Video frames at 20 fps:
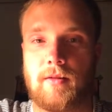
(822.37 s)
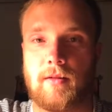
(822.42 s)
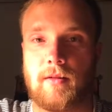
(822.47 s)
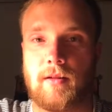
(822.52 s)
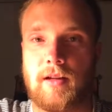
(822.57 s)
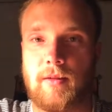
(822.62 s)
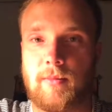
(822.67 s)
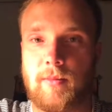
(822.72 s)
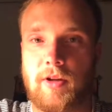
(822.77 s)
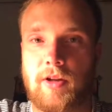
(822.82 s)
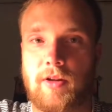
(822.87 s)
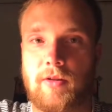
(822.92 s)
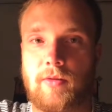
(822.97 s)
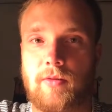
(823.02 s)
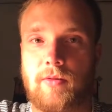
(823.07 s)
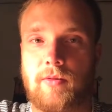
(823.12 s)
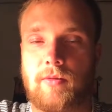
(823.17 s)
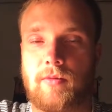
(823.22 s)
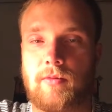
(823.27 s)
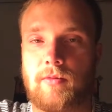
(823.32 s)
let me
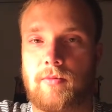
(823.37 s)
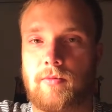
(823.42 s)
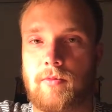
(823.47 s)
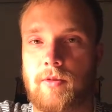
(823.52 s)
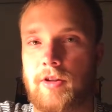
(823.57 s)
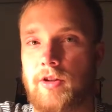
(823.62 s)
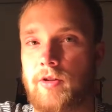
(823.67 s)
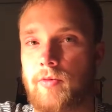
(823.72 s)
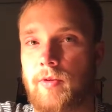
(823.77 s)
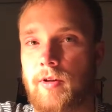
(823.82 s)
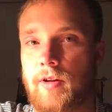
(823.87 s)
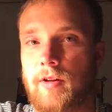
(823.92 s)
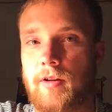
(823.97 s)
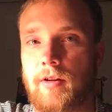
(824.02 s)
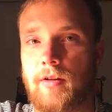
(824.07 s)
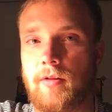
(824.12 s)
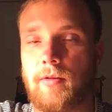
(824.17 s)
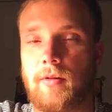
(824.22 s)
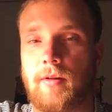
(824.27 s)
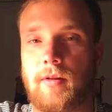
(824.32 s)
know what you want to
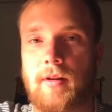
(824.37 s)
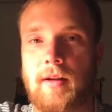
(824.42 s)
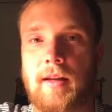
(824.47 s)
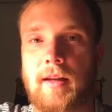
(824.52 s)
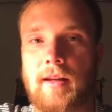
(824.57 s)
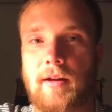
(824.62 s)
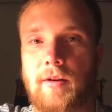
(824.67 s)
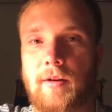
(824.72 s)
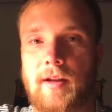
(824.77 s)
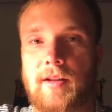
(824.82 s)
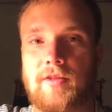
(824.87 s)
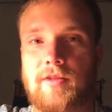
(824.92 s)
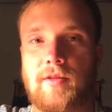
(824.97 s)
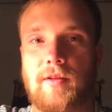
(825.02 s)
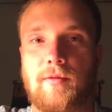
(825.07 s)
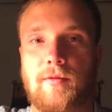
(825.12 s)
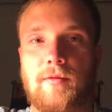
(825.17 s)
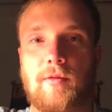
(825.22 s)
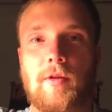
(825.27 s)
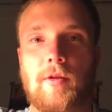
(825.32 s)
know and I'll answer
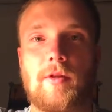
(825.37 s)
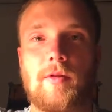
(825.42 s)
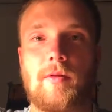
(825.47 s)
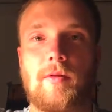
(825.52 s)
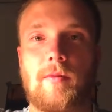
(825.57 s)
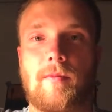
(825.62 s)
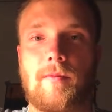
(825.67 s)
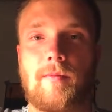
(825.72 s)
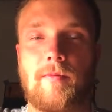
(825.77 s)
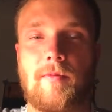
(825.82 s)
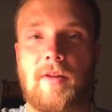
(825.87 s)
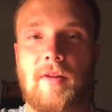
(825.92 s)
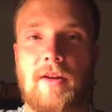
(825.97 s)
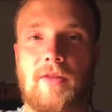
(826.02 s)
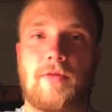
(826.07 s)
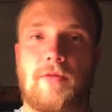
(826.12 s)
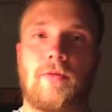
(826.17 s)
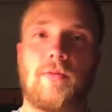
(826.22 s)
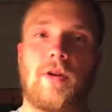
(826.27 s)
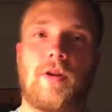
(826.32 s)
it for you.
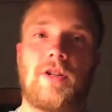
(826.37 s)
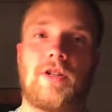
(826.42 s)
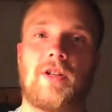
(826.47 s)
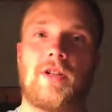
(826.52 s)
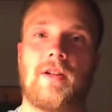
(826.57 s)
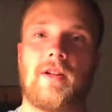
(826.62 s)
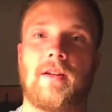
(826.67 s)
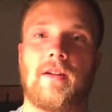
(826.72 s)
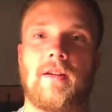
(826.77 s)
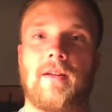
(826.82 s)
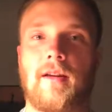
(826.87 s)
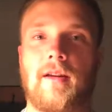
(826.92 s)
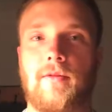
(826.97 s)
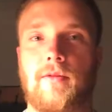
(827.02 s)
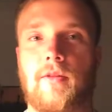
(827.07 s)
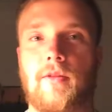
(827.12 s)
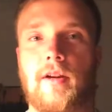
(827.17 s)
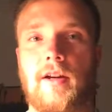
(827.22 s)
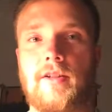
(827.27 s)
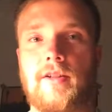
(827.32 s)
Thanks for watching and have
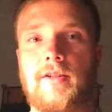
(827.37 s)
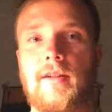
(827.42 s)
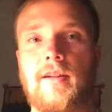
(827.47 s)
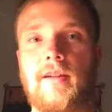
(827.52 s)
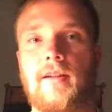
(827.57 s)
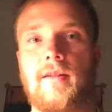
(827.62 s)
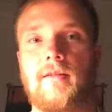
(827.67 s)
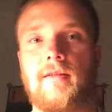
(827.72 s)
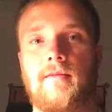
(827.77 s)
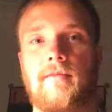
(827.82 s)
a nice day.